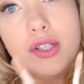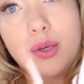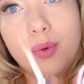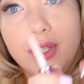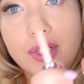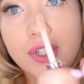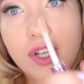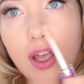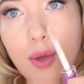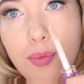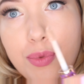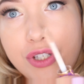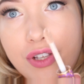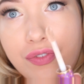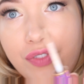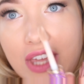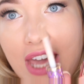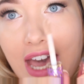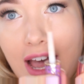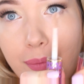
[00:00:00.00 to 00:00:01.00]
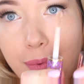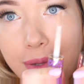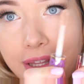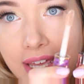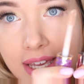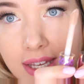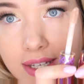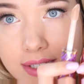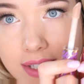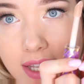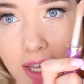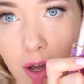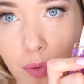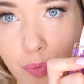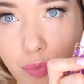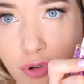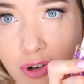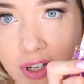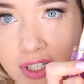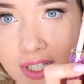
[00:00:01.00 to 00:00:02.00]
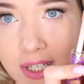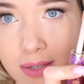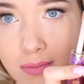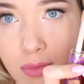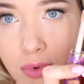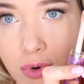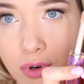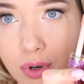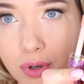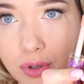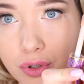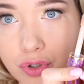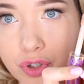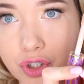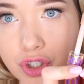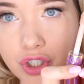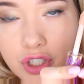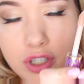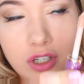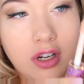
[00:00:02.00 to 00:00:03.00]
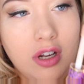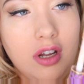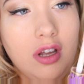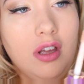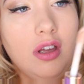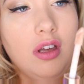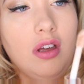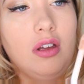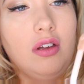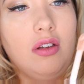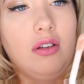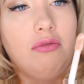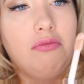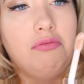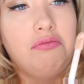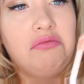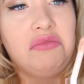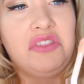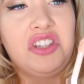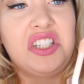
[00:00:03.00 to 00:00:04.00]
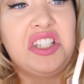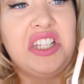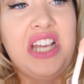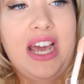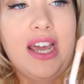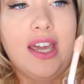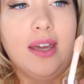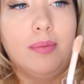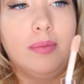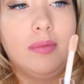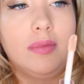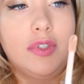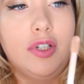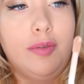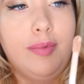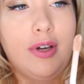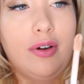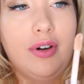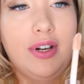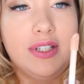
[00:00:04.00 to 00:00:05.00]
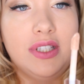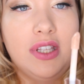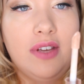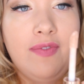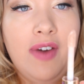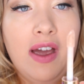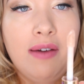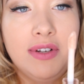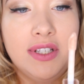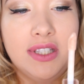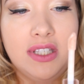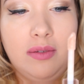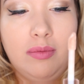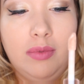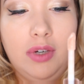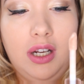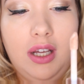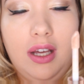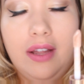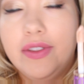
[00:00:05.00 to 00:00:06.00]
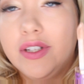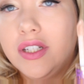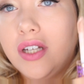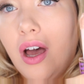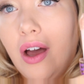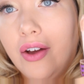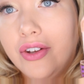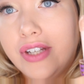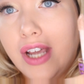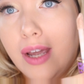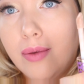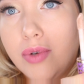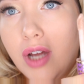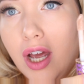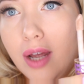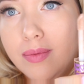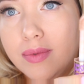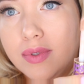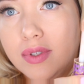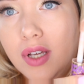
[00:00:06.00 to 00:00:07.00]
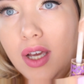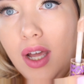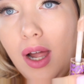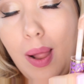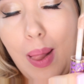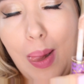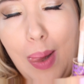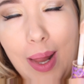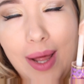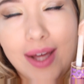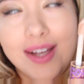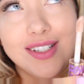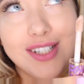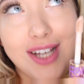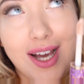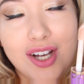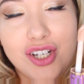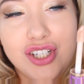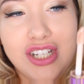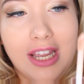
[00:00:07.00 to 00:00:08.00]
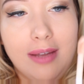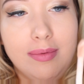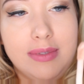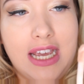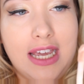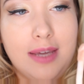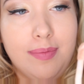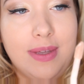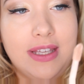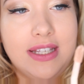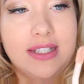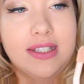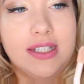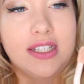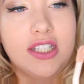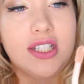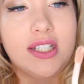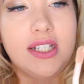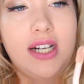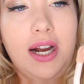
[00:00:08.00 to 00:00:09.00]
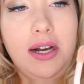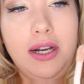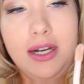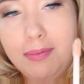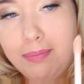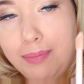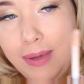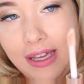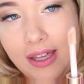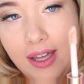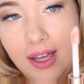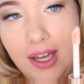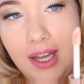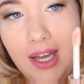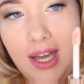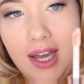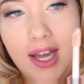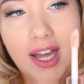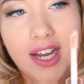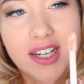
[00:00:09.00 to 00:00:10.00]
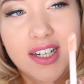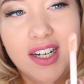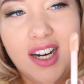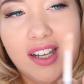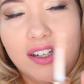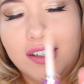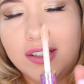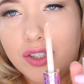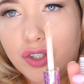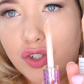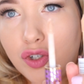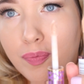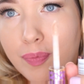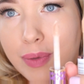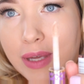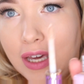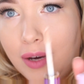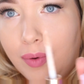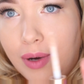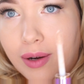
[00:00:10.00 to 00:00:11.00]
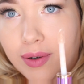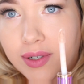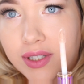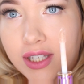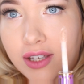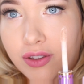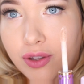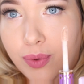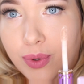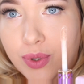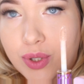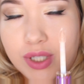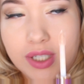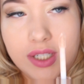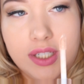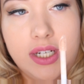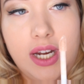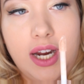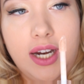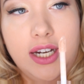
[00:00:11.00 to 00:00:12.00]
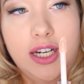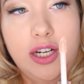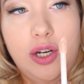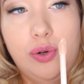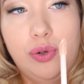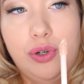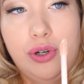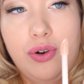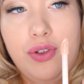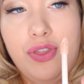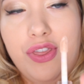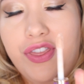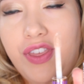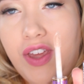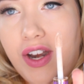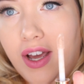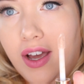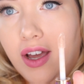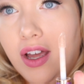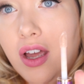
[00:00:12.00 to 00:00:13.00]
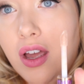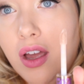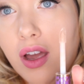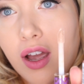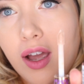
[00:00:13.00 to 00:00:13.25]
So in terms of the applicators, they are pretty much the same, to be honest. They're very similar. The Tarte Shape Tape is slightly bigger and like stumpier, whereas the other one's slightly longer and thinner,